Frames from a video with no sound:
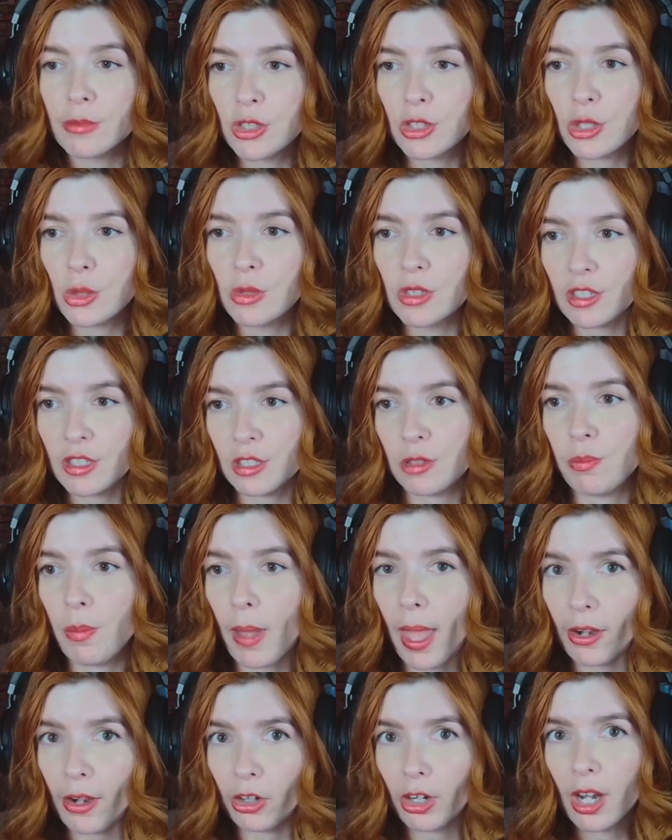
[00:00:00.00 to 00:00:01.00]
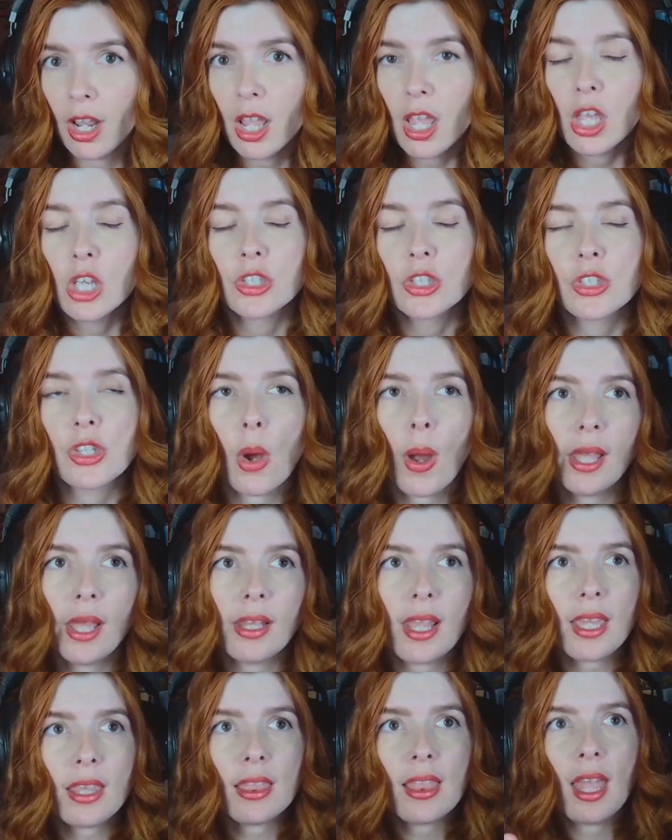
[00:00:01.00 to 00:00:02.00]
suits this better. So I
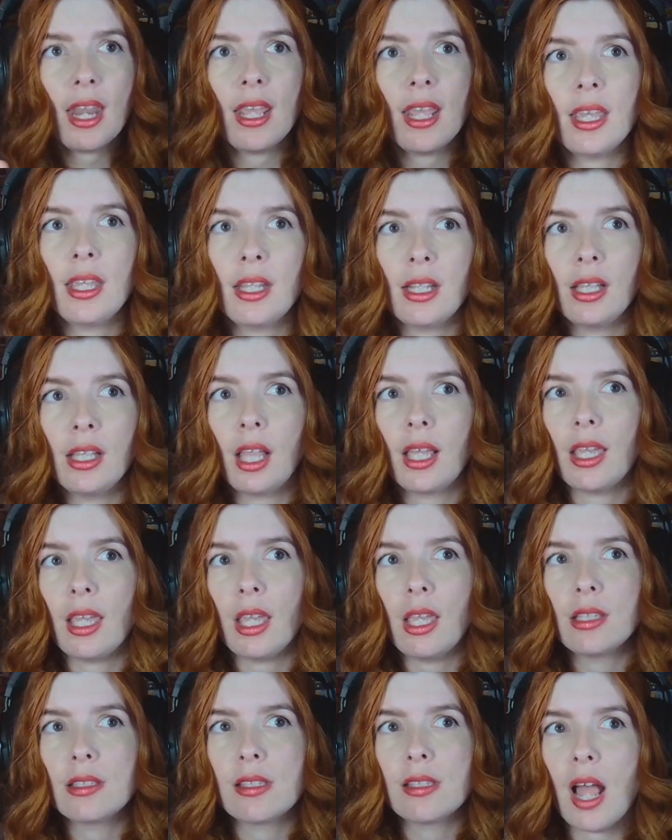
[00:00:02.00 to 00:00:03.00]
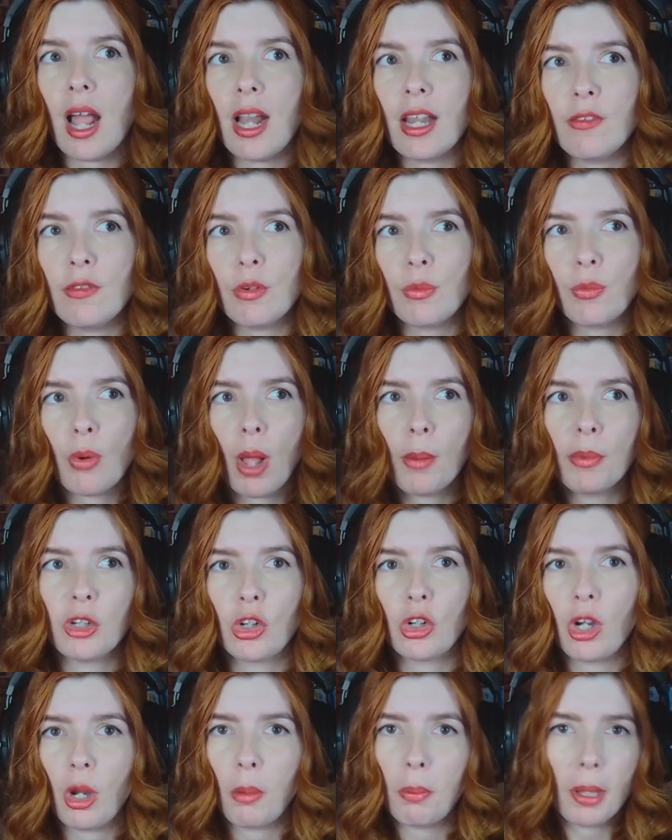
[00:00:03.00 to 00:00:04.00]
like that it, like, it's not even probably you're
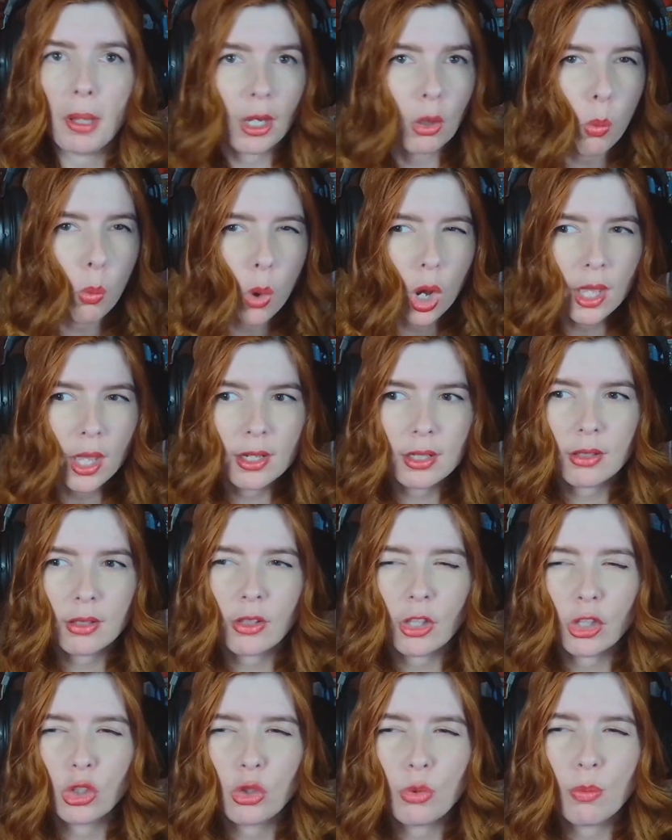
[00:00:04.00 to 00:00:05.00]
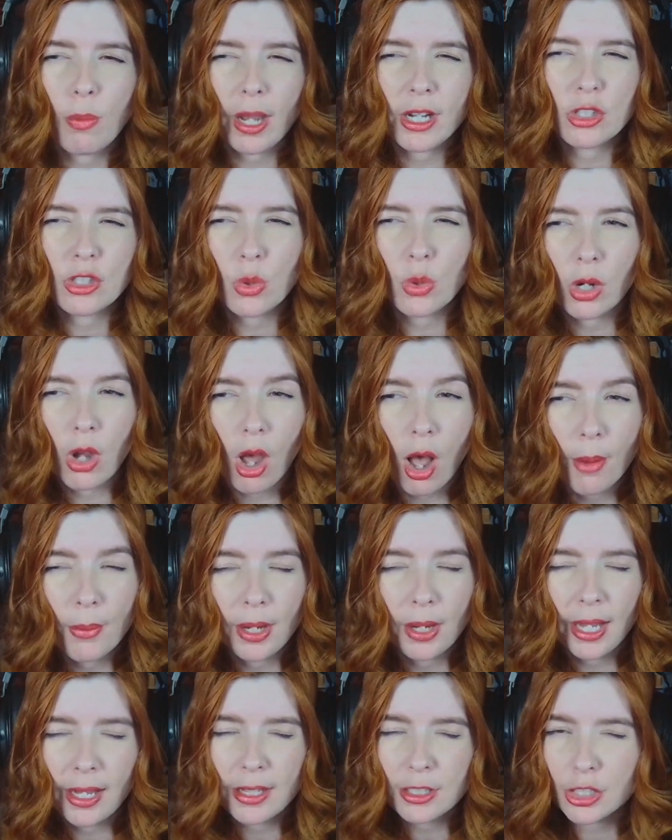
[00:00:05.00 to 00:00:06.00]
gonna pick one. Like, you might do a
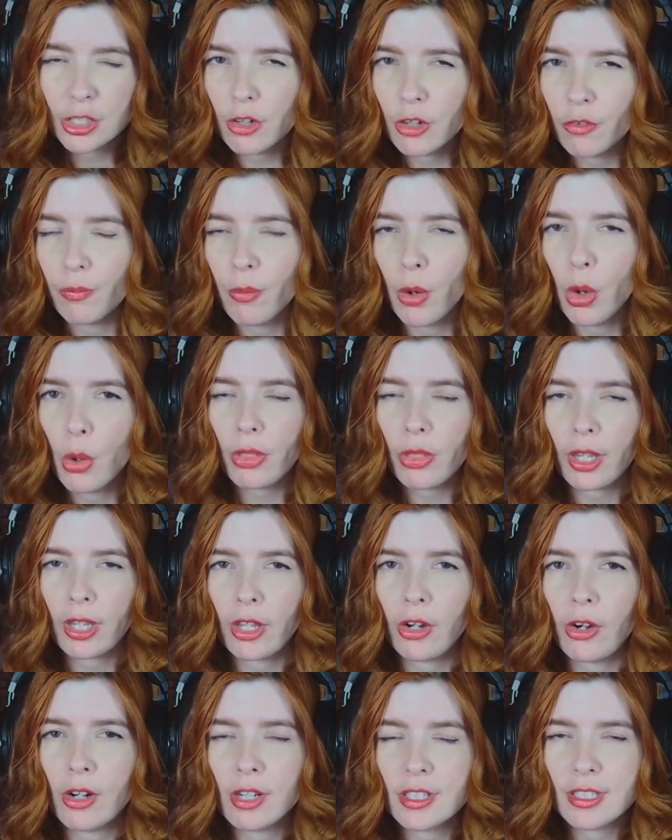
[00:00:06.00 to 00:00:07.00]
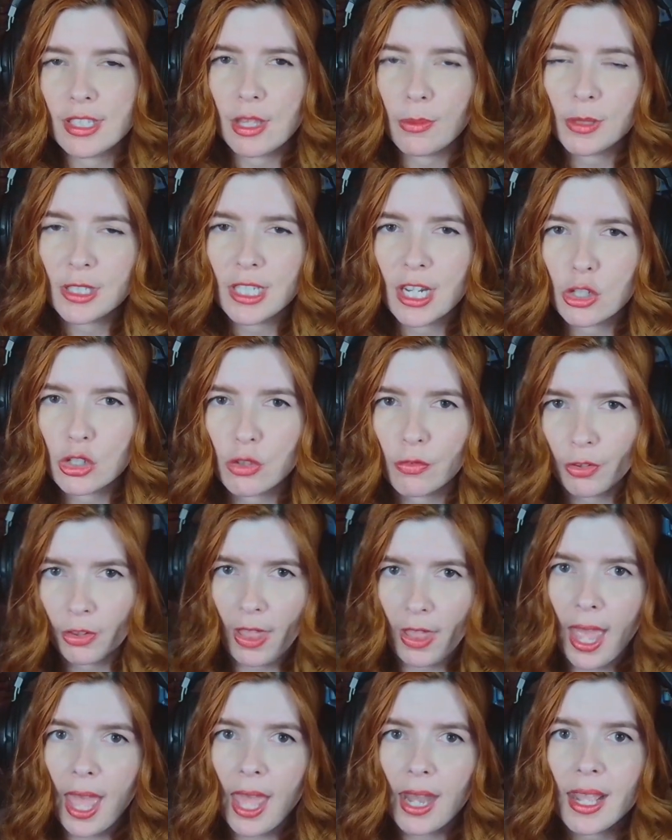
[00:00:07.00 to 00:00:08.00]
combination of both. I can already see the potential for
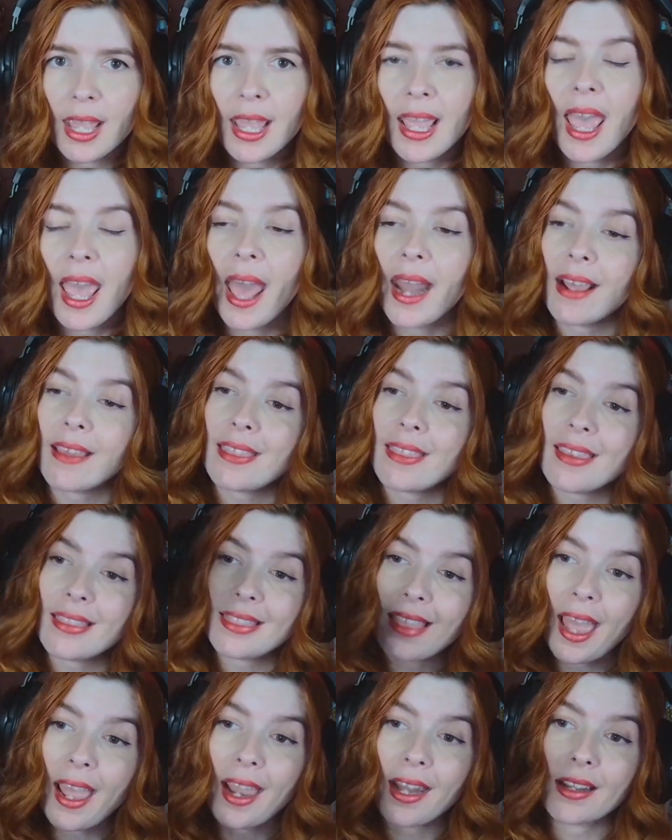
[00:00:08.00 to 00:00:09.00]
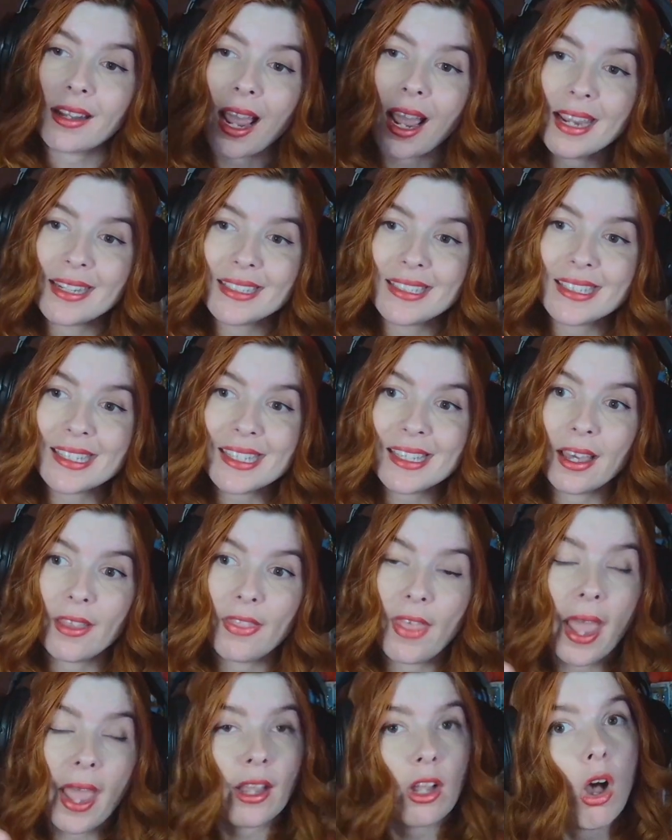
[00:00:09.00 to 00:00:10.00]
that. And I think that idea,
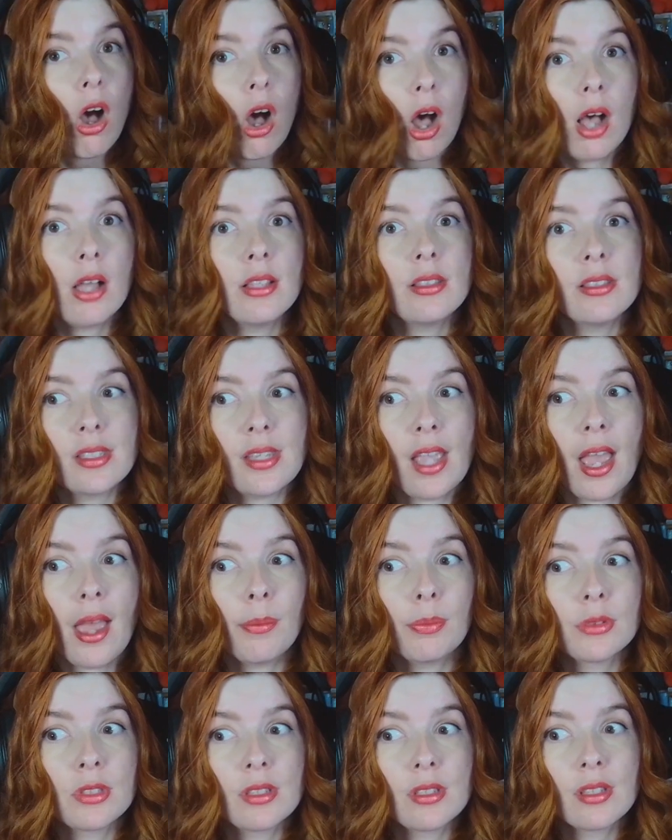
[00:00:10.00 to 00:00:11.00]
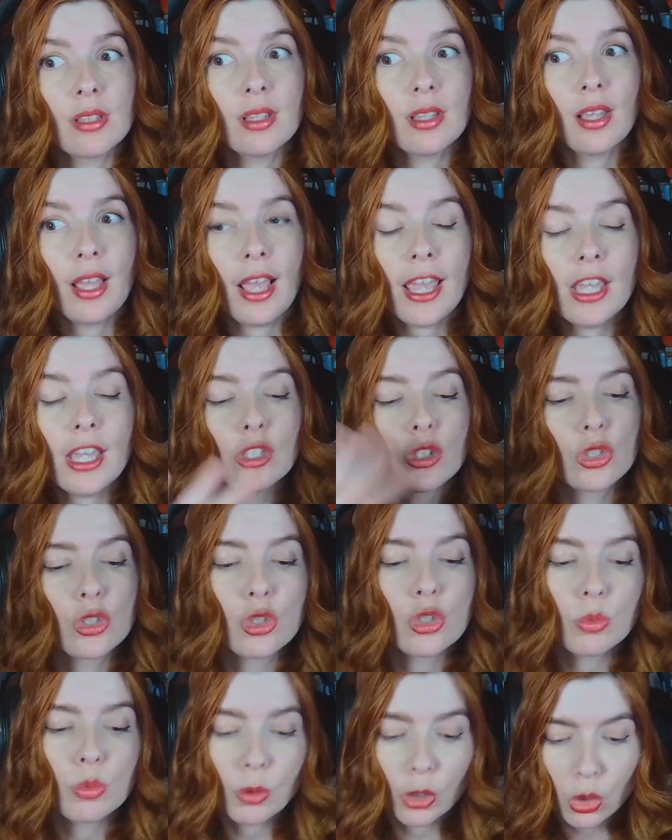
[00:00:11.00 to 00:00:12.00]
that concept, is
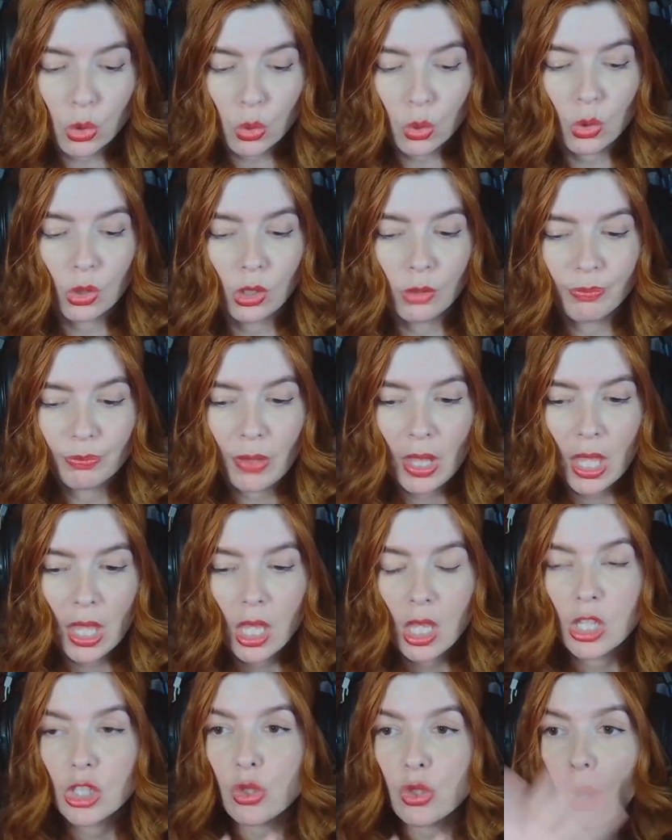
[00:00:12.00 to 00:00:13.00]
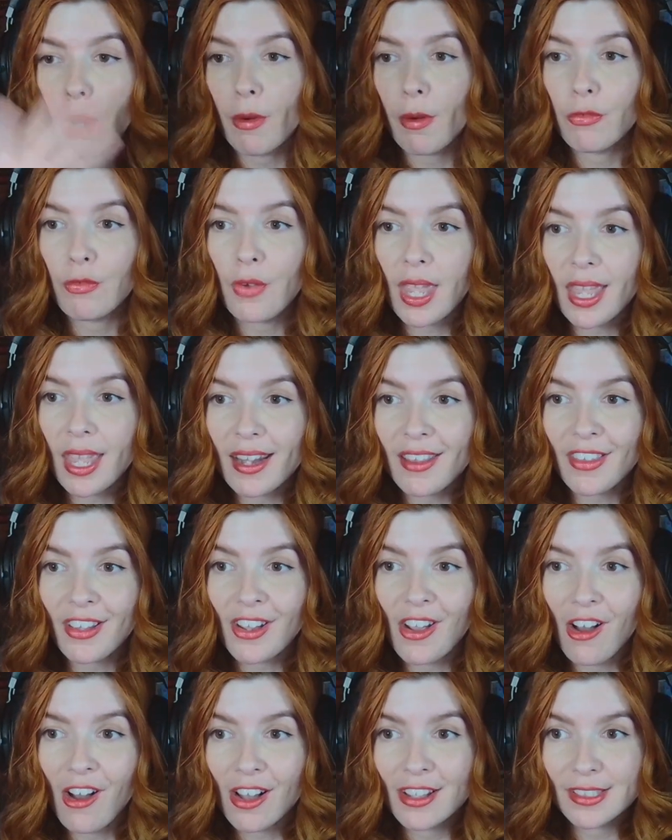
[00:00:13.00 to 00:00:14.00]
super cool. So I'm a fan of the
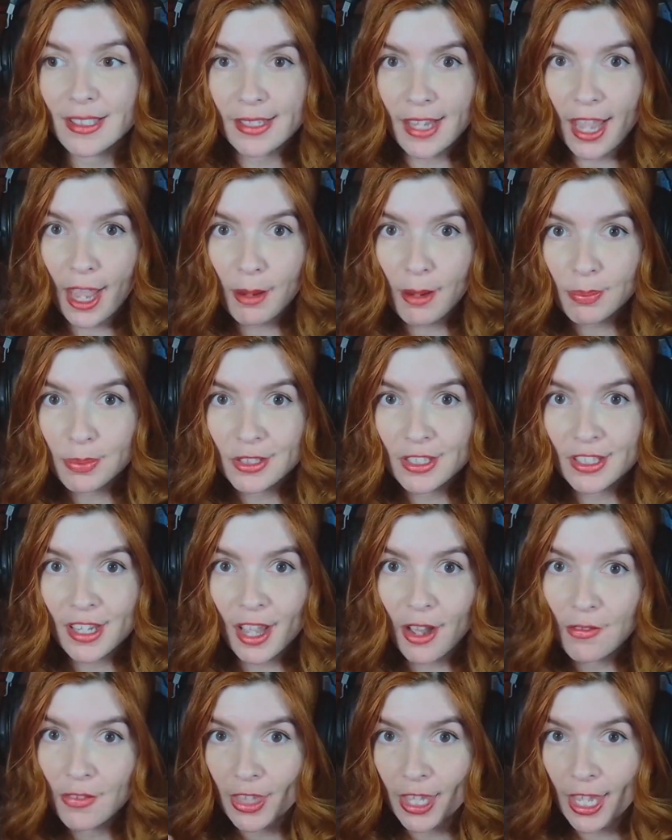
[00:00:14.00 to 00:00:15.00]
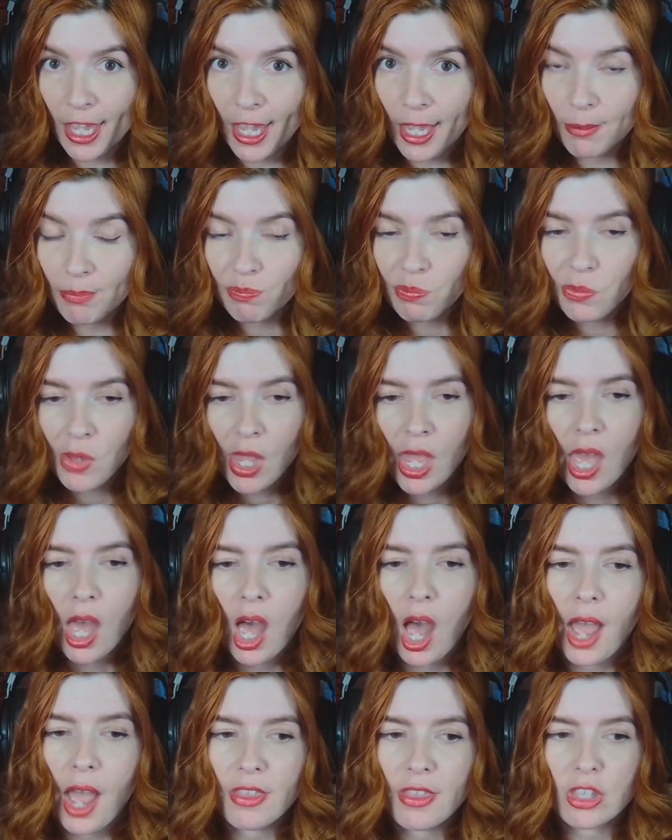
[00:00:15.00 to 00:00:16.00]
concepts of the game.
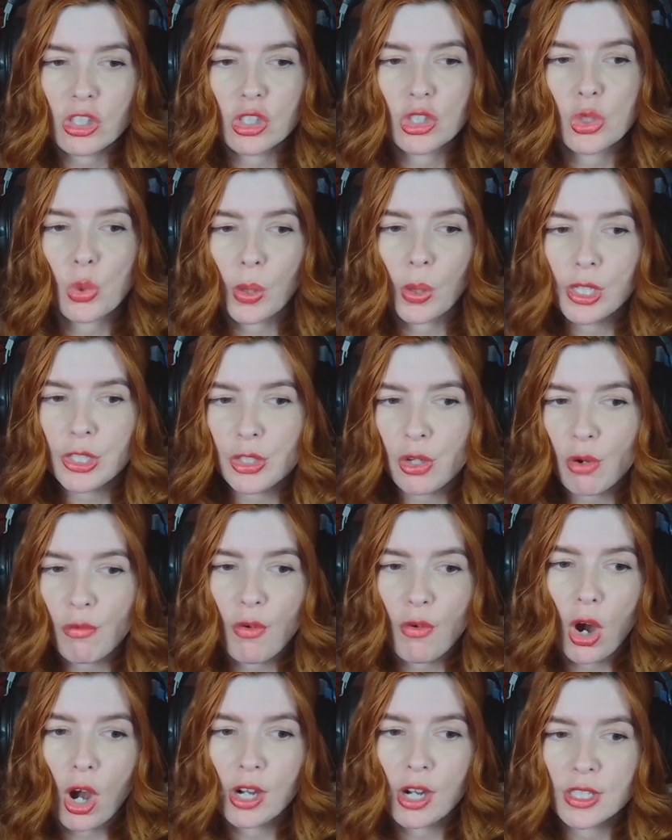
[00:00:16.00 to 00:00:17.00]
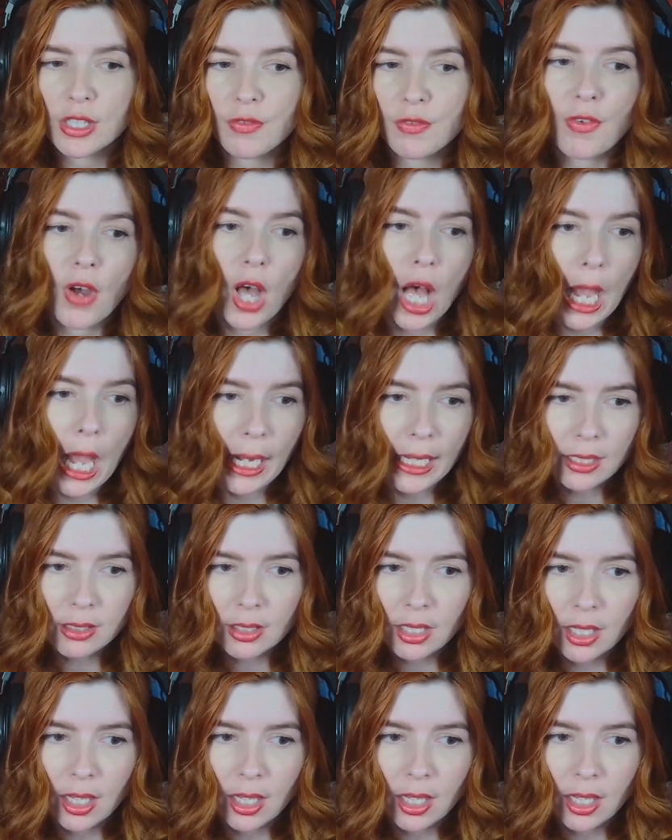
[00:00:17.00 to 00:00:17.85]
I think the story so far is fine.